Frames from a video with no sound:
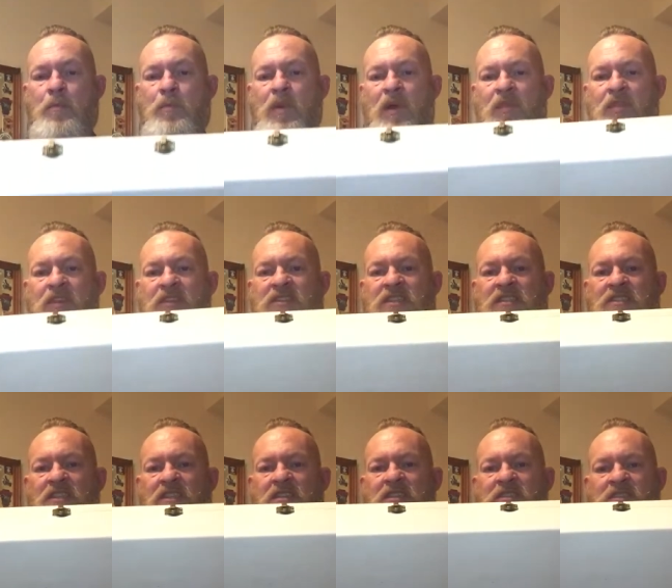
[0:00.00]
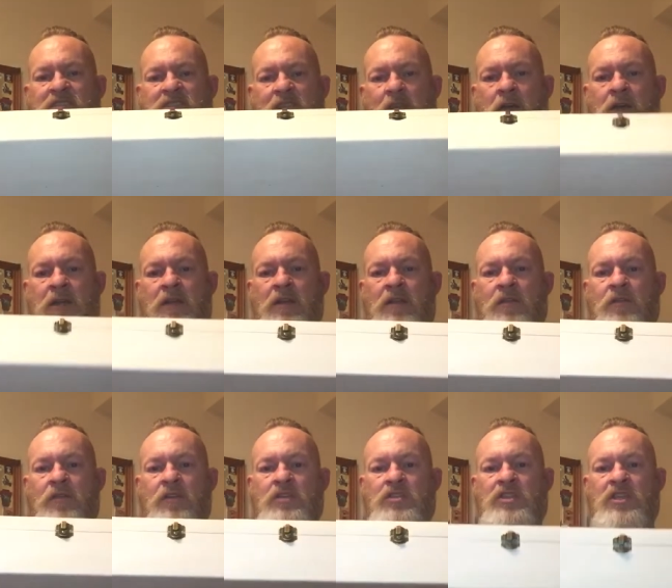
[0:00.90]
But this is the design
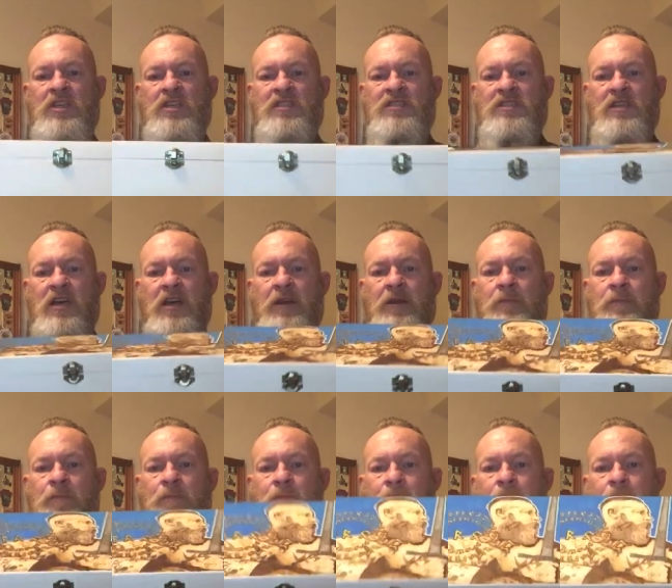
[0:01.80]
that she has done.